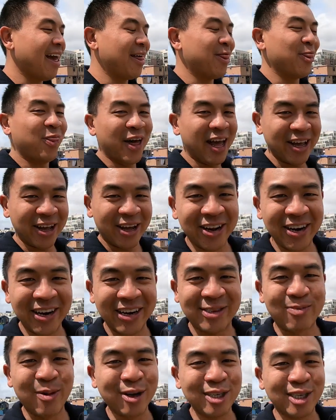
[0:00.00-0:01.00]
And thank
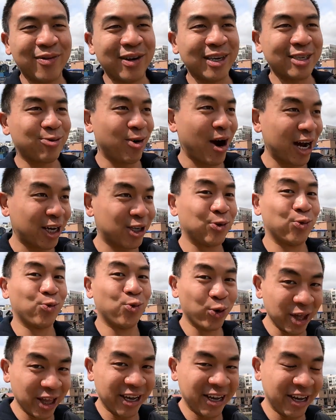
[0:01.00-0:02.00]
goodness most of us were actually
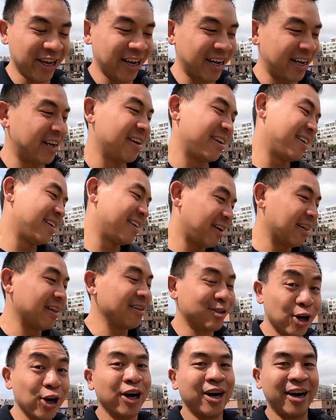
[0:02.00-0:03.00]
really good, at
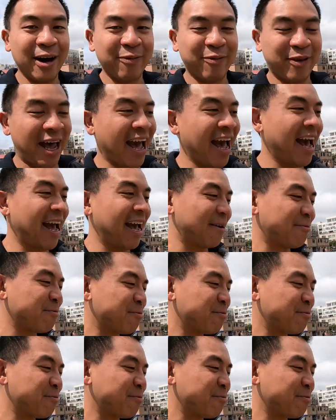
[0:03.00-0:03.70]
least good enough to hang.